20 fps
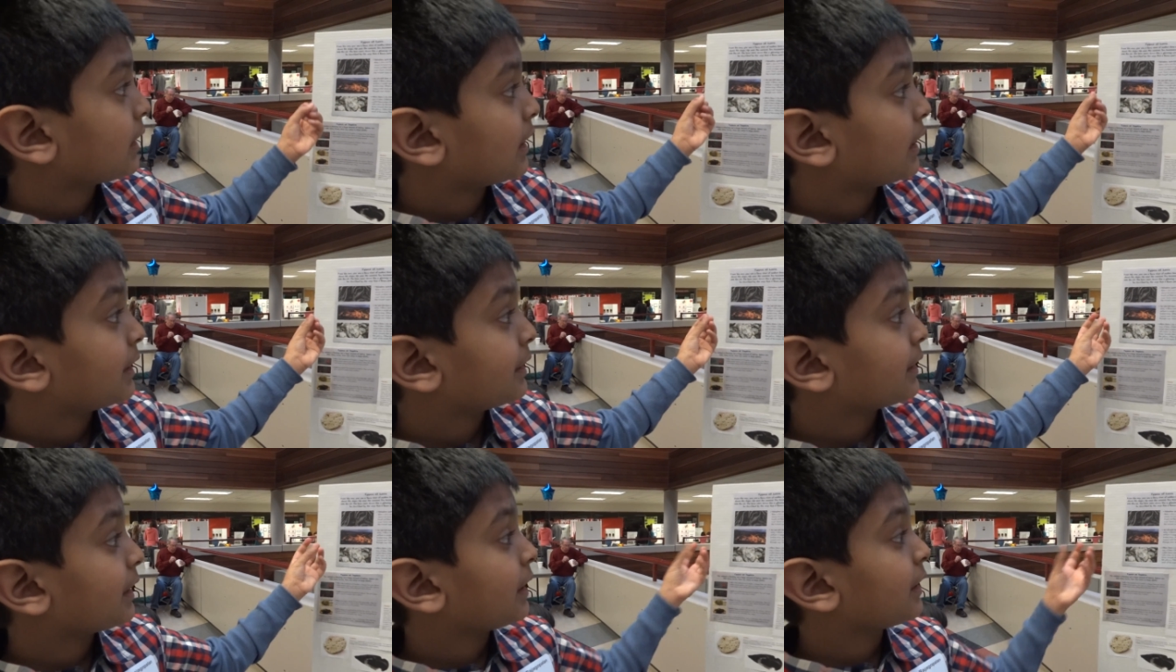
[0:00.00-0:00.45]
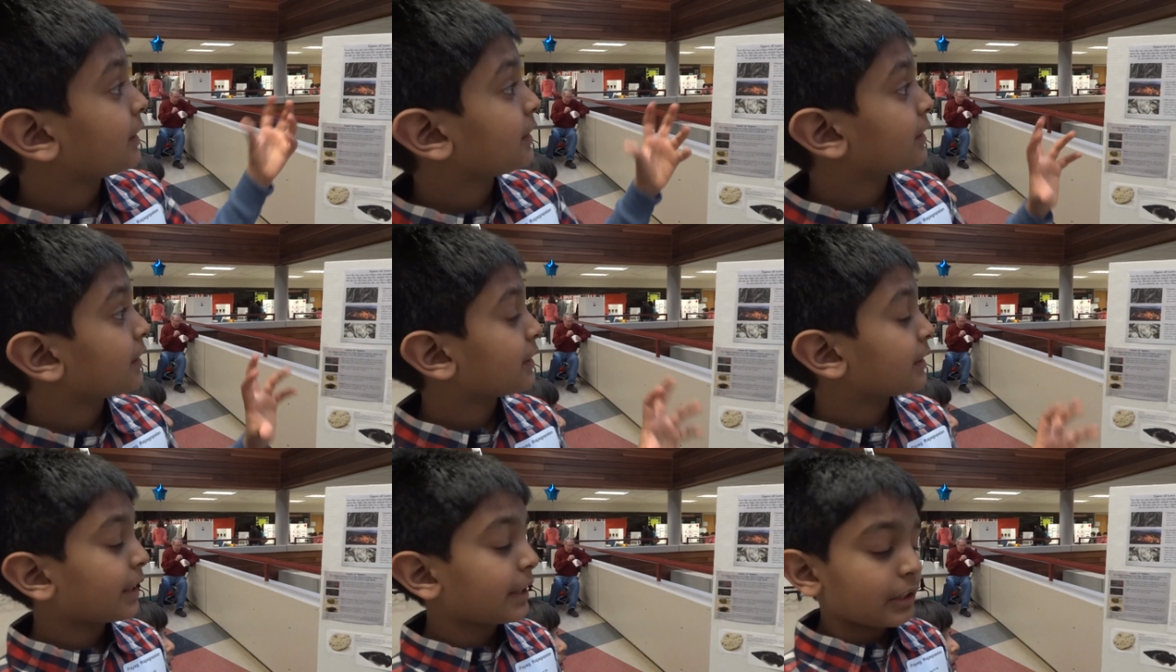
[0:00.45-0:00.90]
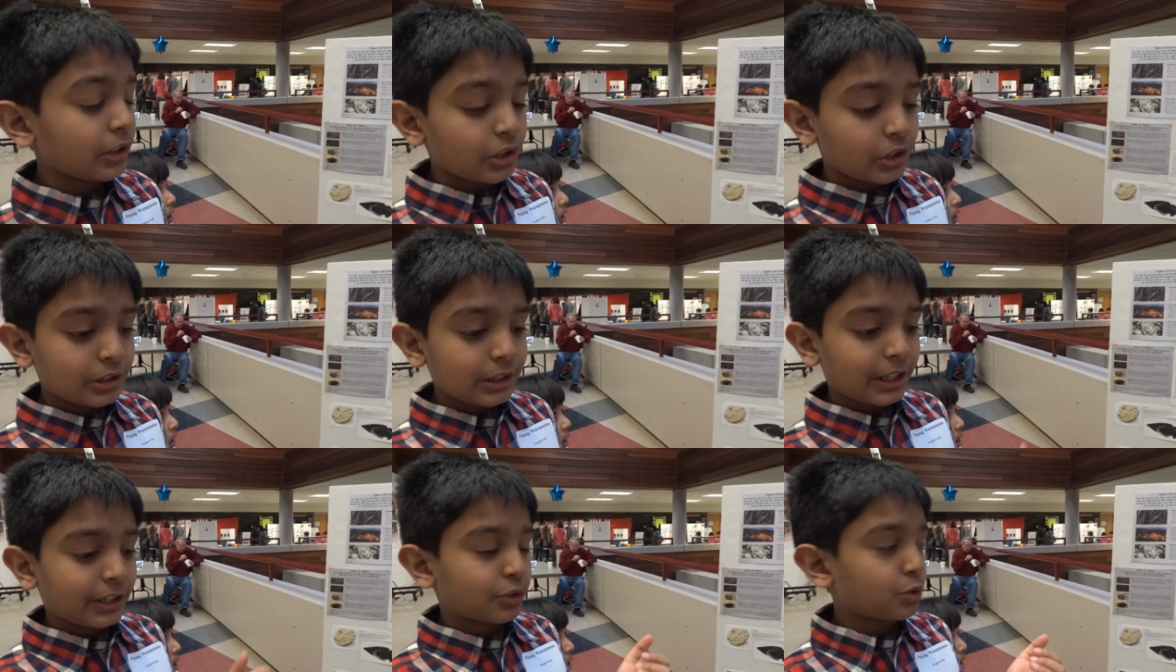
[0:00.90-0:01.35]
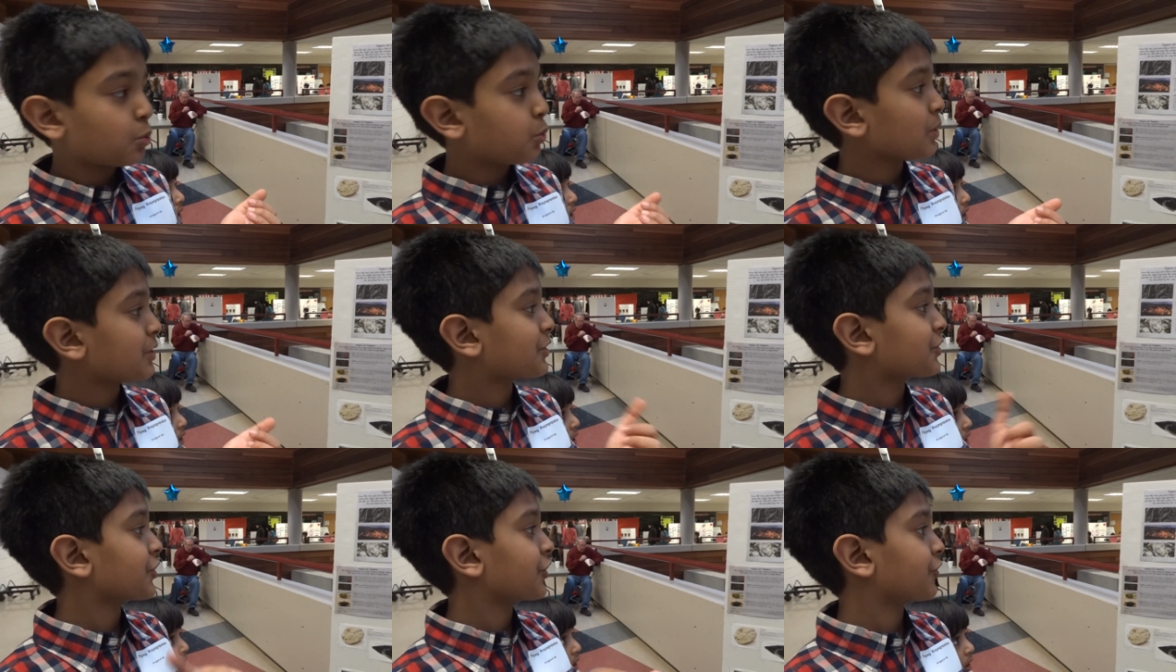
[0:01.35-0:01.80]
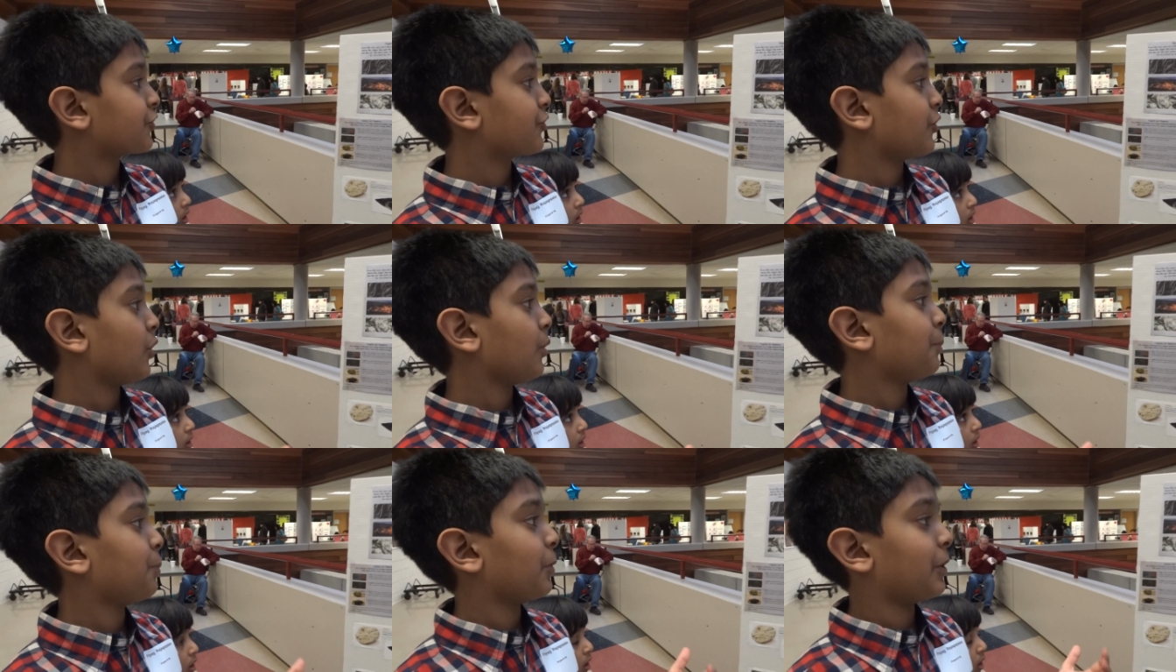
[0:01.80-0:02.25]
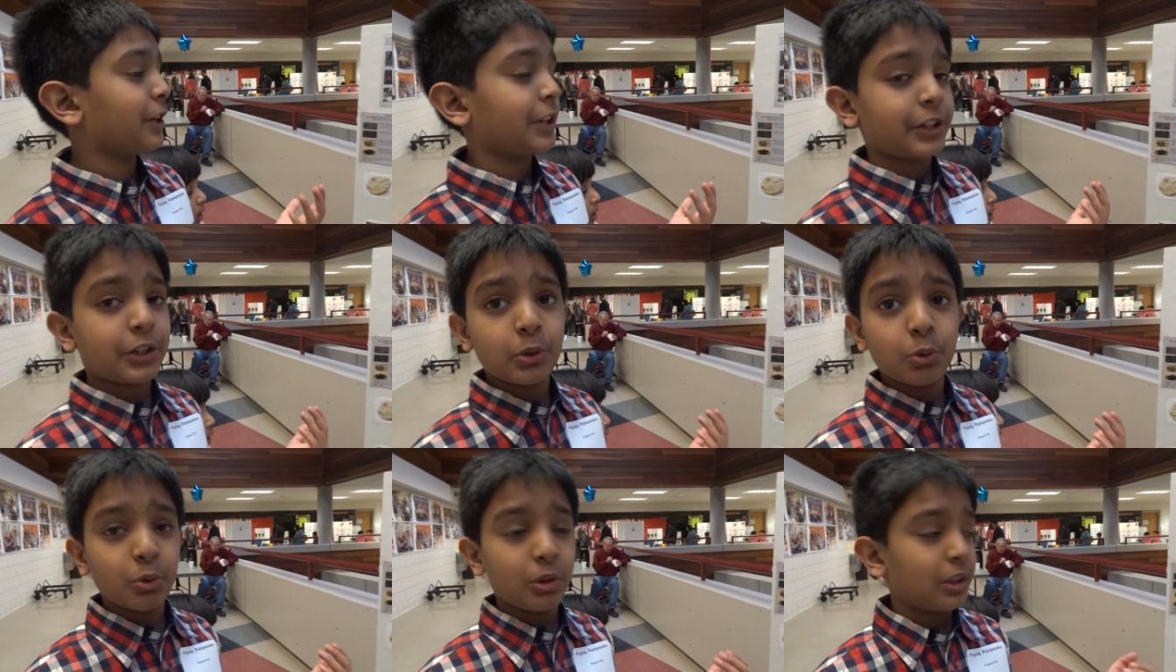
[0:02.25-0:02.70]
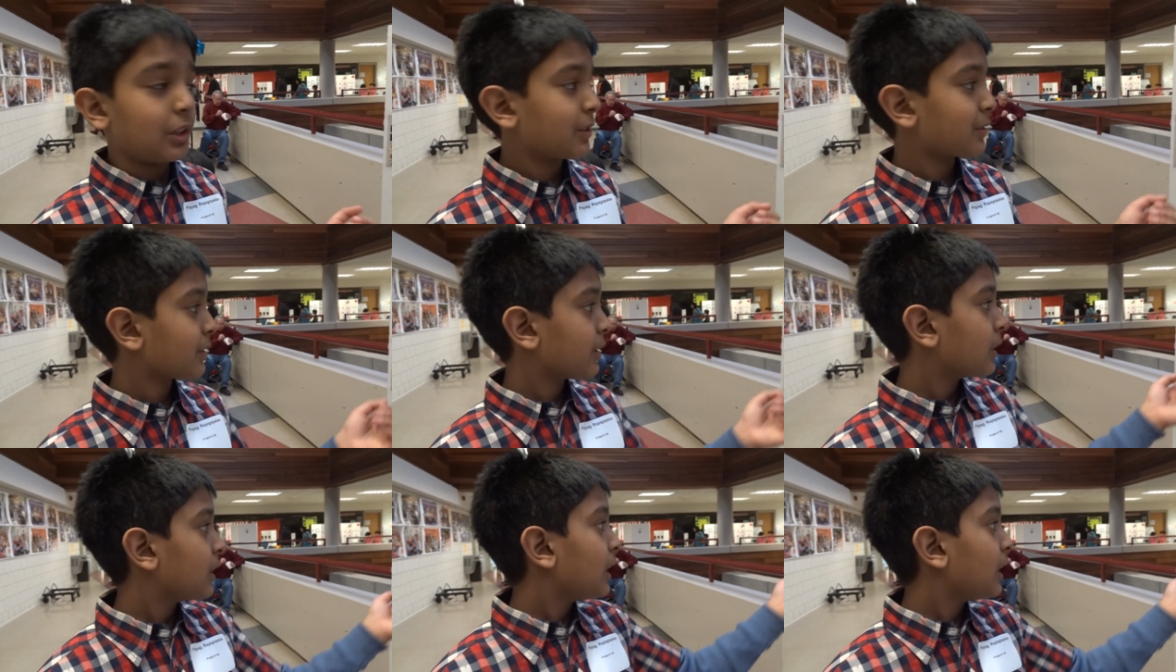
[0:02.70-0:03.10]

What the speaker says: And then they look like twisted rope when it cools.